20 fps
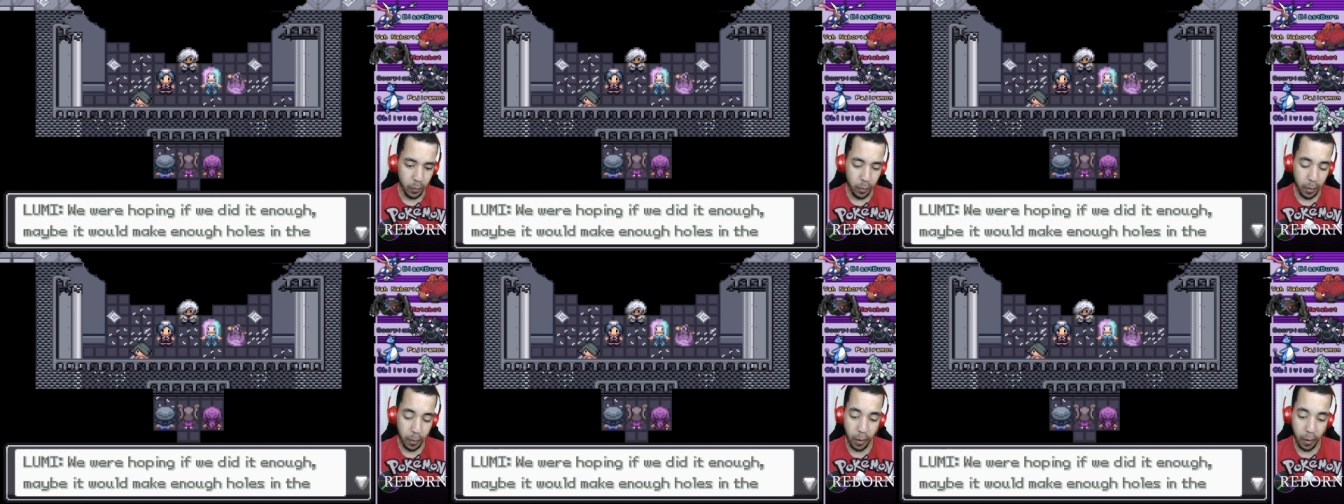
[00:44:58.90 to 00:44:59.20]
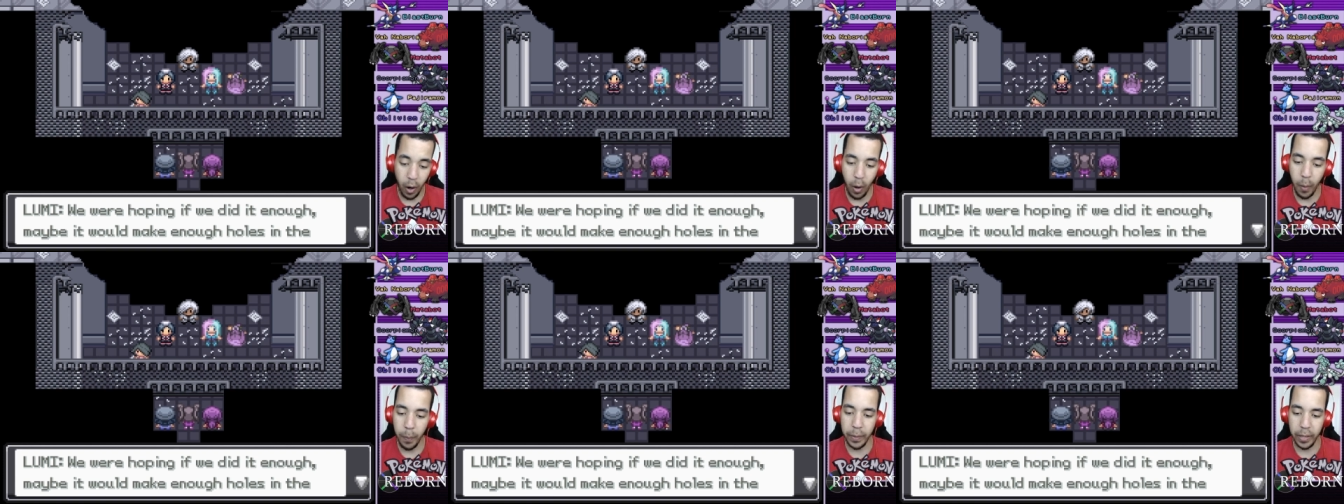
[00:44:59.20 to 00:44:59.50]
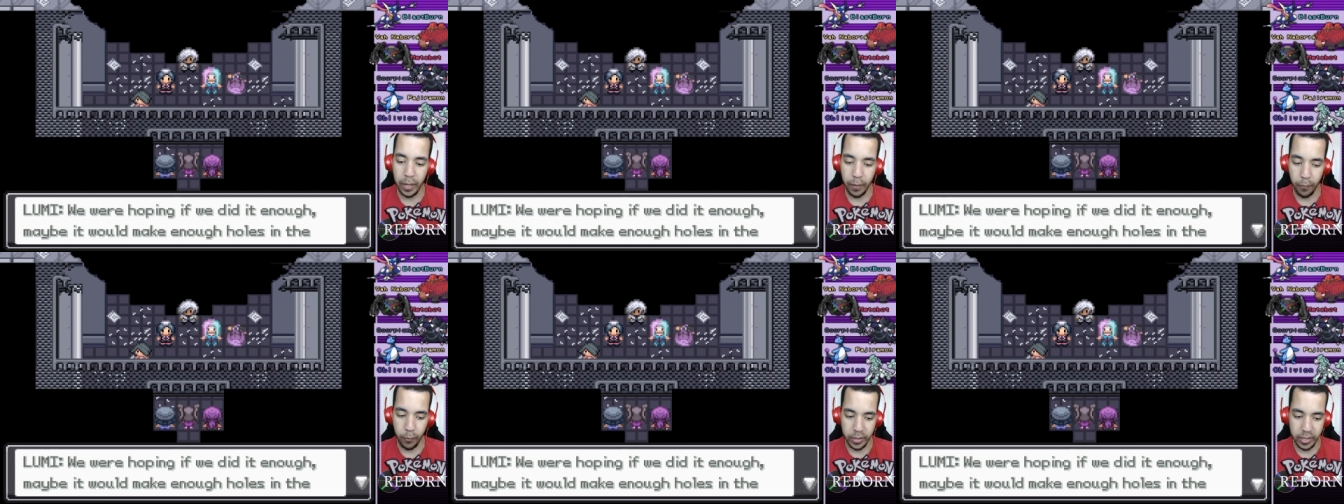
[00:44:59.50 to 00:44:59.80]
We were
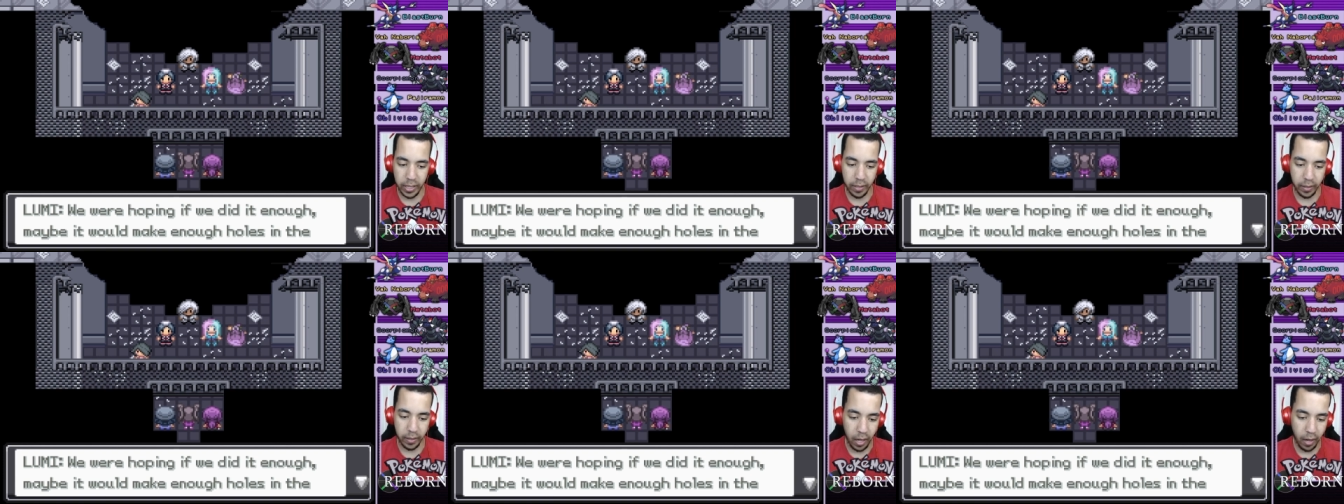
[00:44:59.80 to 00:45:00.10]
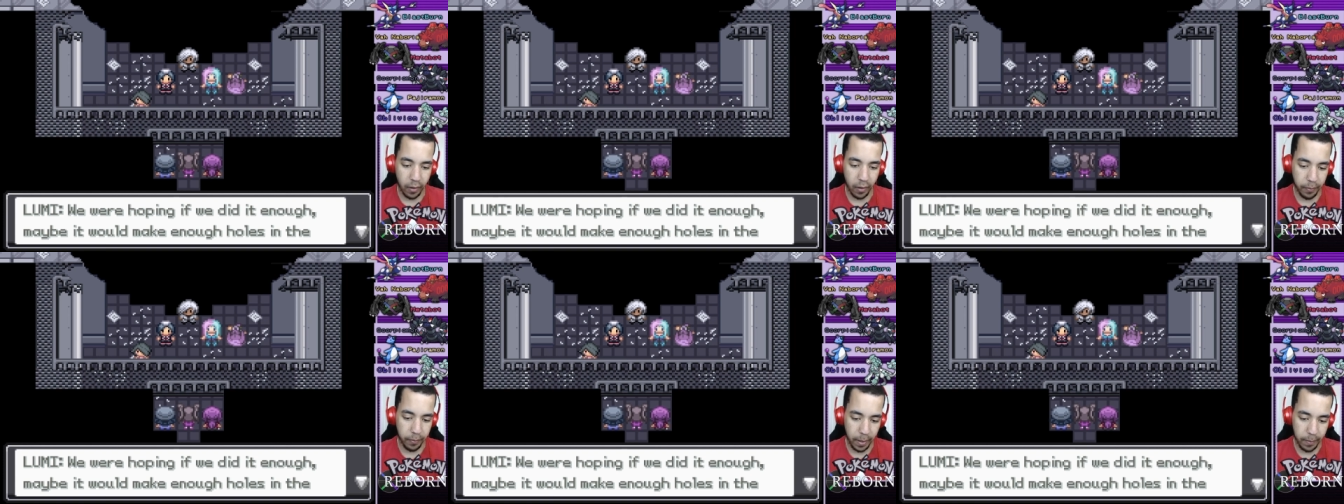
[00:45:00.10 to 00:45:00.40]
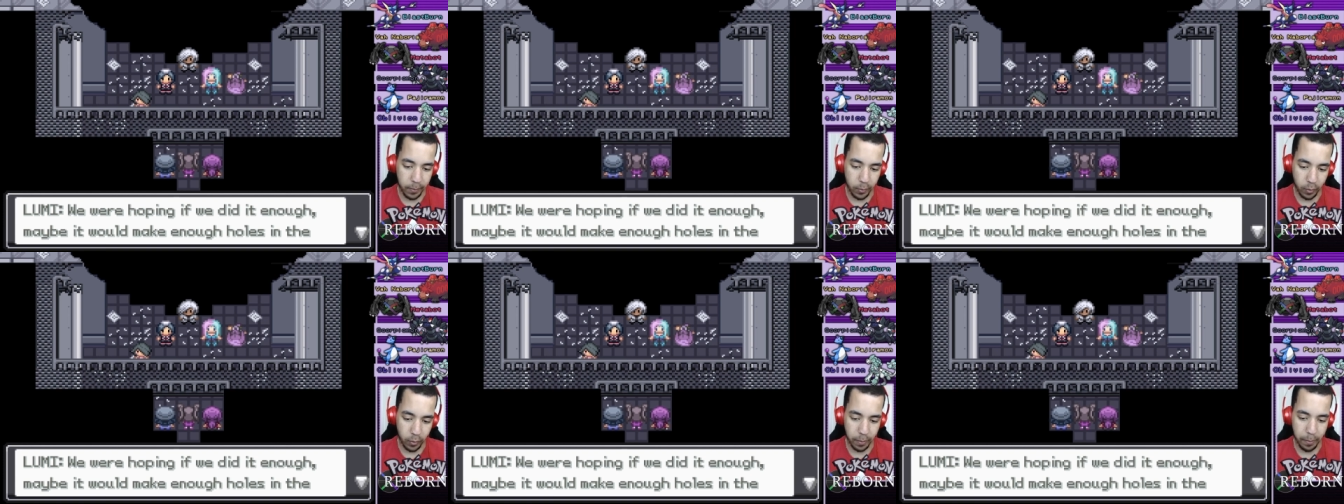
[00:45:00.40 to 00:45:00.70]
hoping if we did enough,
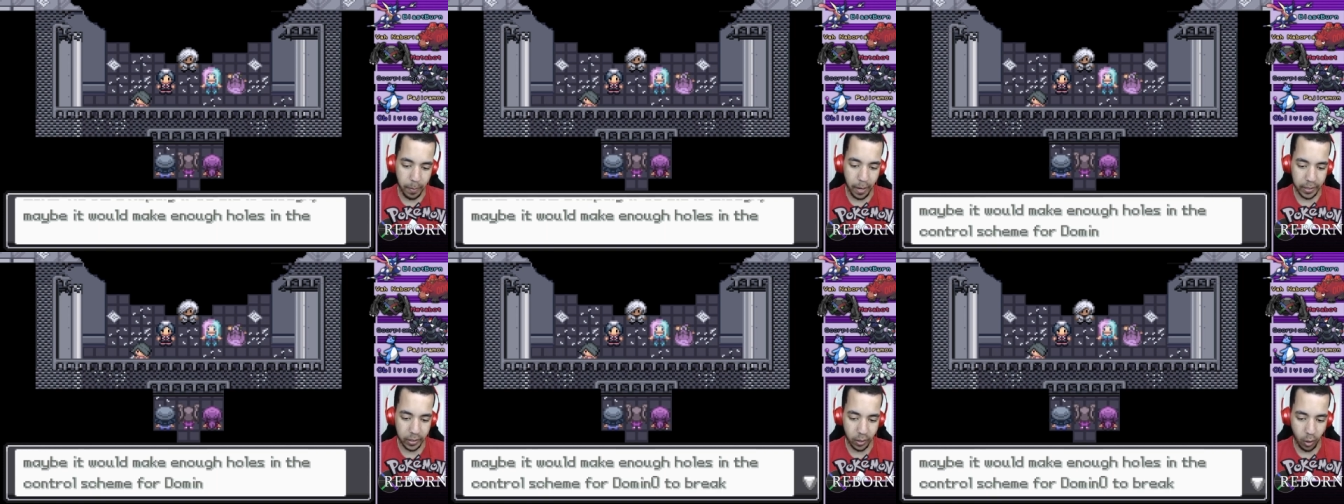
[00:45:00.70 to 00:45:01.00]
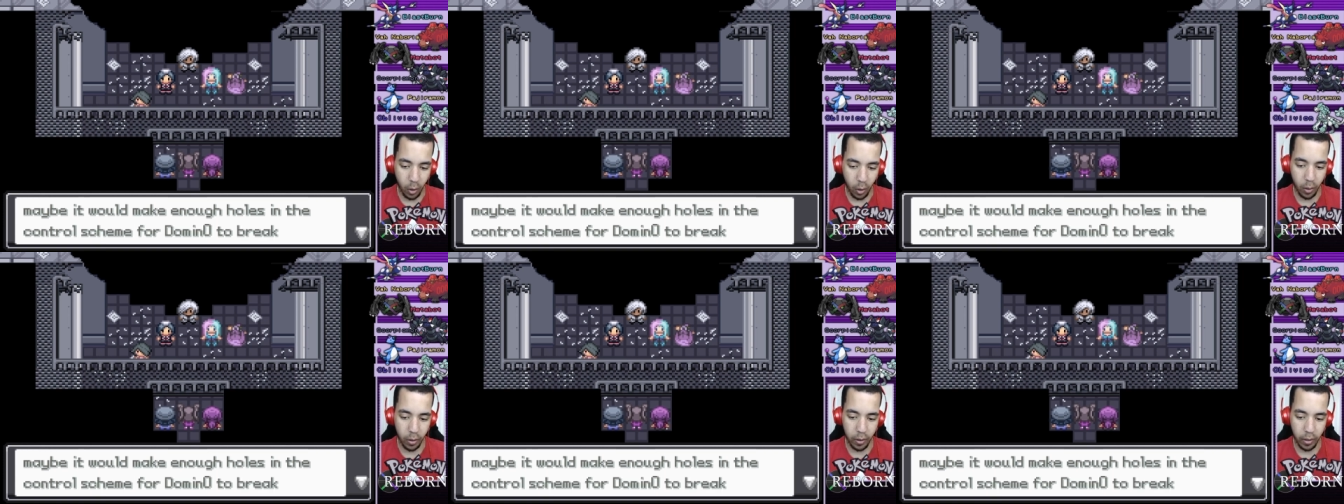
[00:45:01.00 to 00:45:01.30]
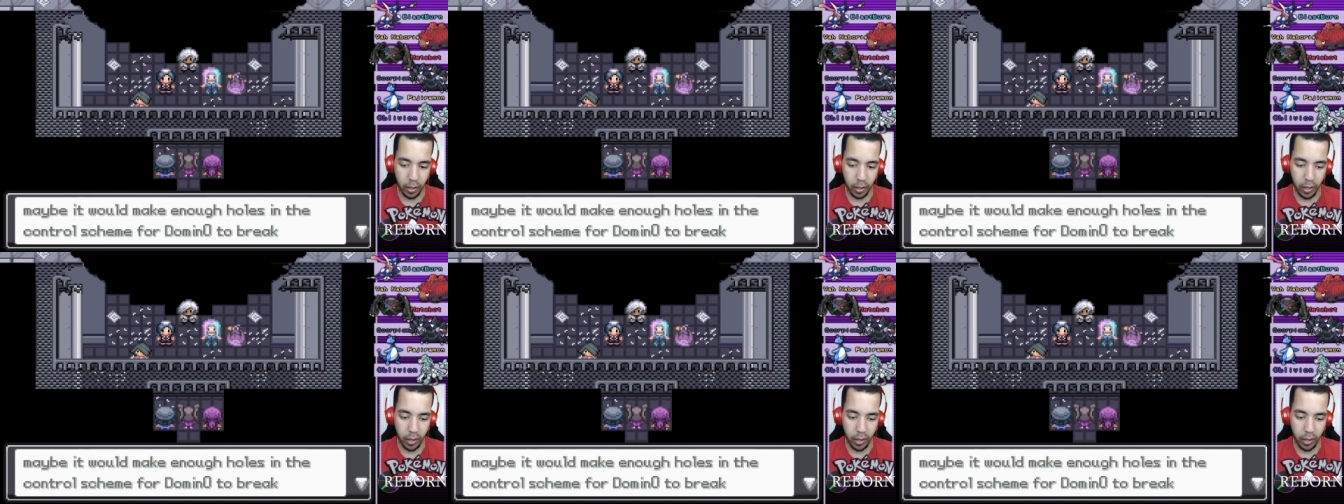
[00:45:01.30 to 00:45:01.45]
maybe we'd make ho